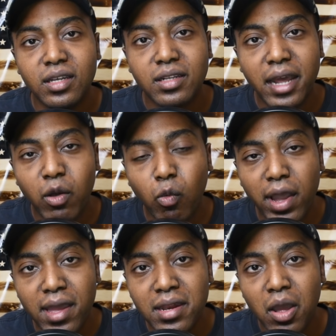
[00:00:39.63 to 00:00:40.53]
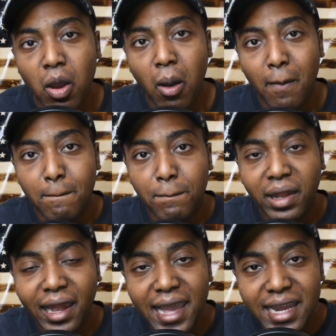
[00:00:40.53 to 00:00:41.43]
that when
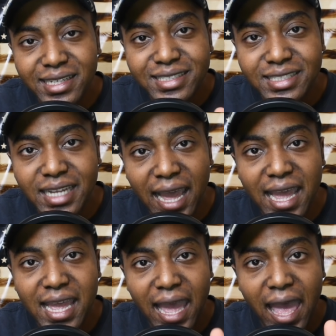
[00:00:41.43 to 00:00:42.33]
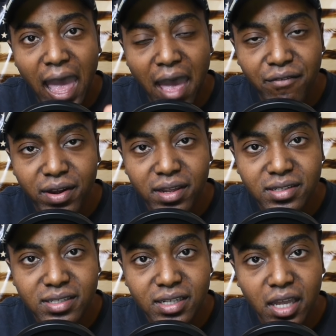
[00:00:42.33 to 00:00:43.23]
plain as day
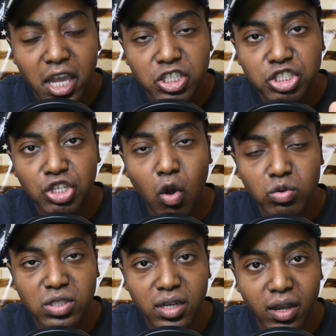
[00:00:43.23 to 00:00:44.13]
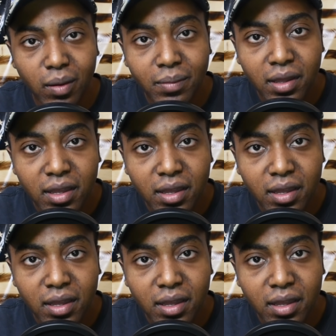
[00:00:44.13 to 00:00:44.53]
evidence is shown to them